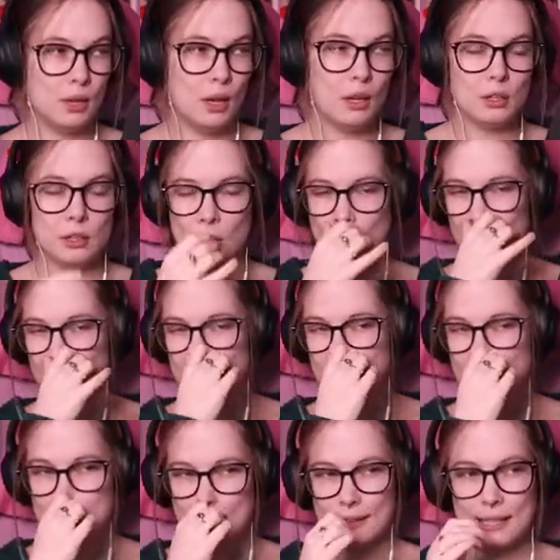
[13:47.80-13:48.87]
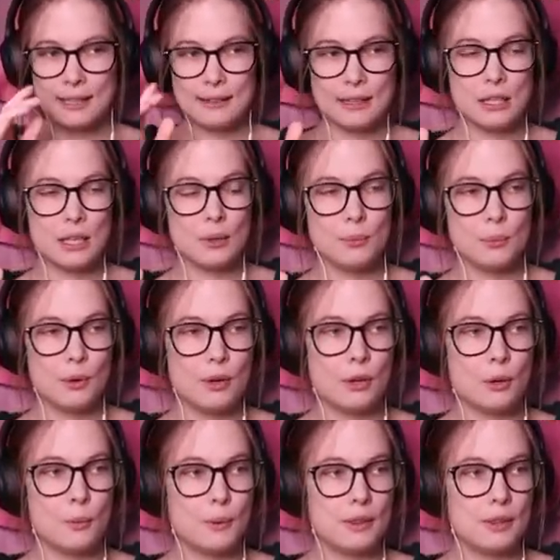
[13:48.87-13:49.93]
No, because I think the
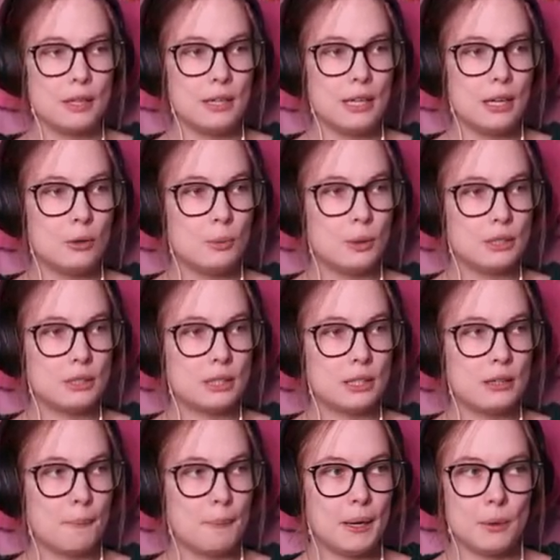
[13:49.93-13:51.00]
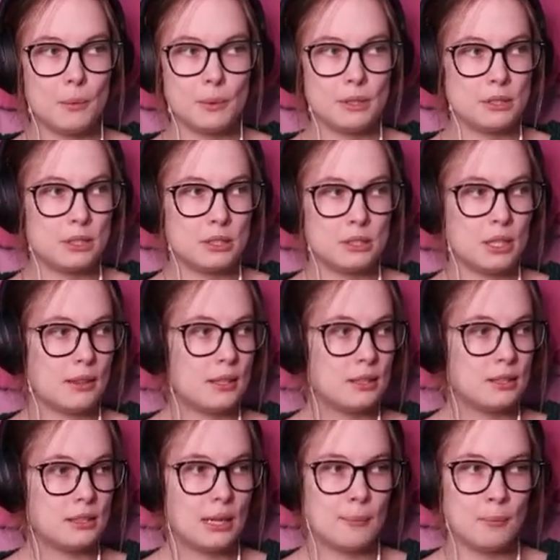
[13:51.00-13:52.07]
network with the little ones and the big ones is not the
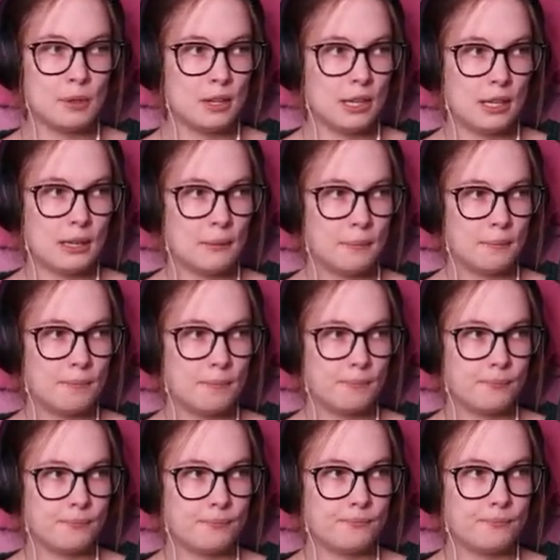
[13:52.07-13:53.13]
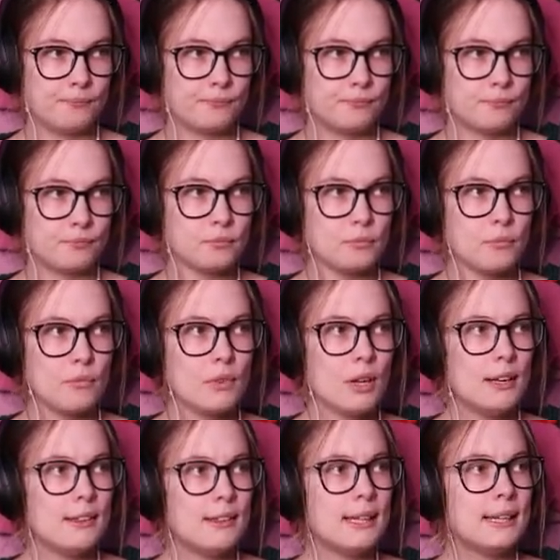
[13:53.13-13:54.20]
same thing.
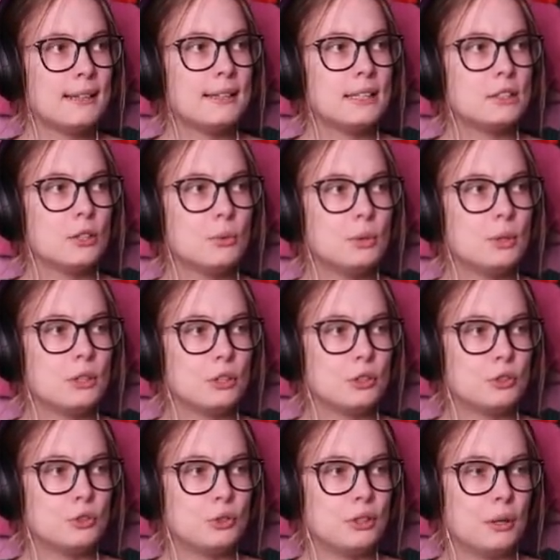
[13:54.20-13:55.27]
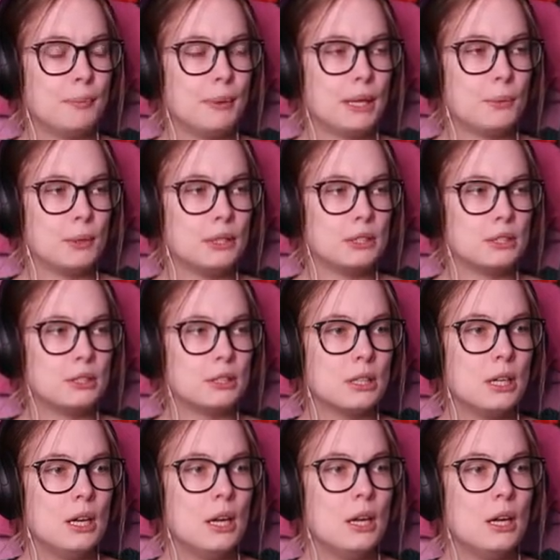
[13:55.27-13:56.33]
I think this only goes to the big ones
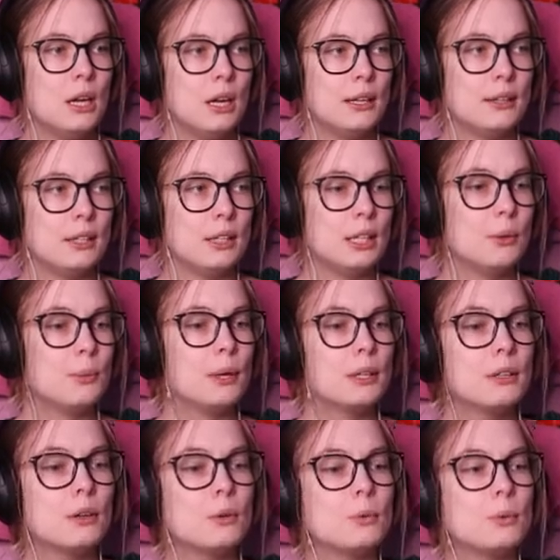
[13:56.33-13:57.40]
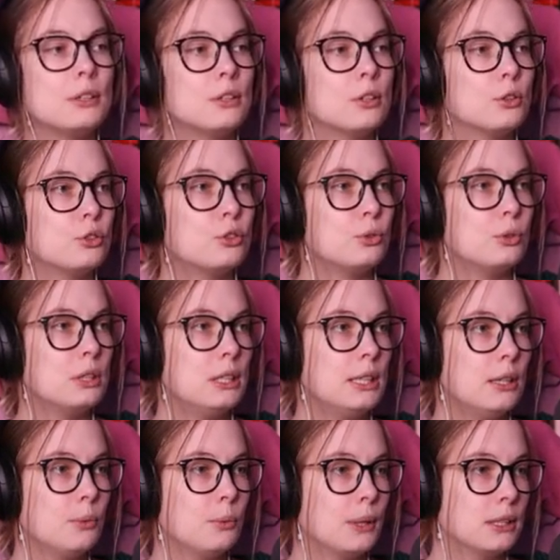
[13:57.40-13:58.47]
and the little one only goes to the
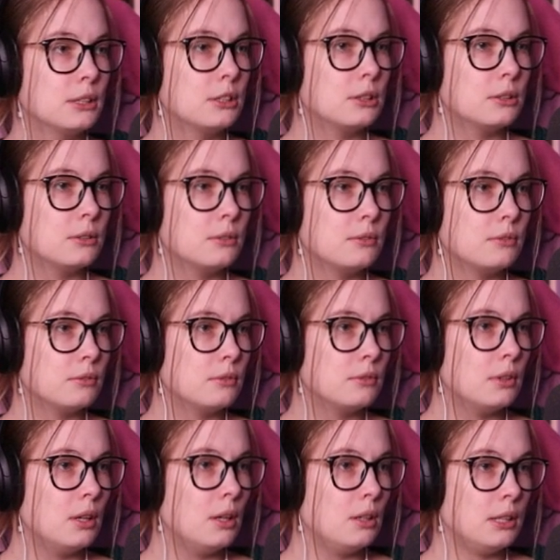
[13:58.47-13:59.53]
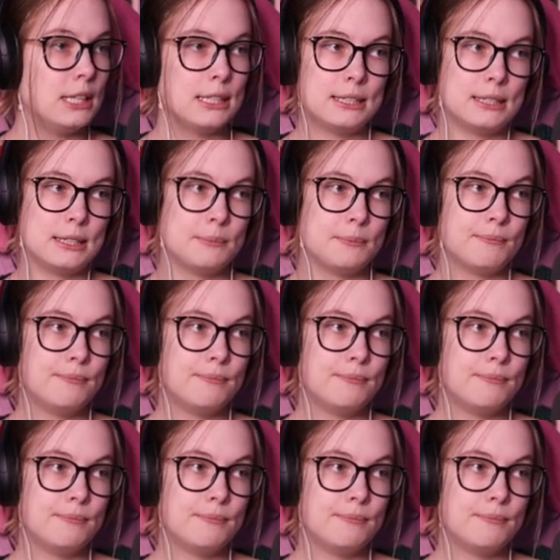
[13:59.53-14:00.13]
little ones. Yes.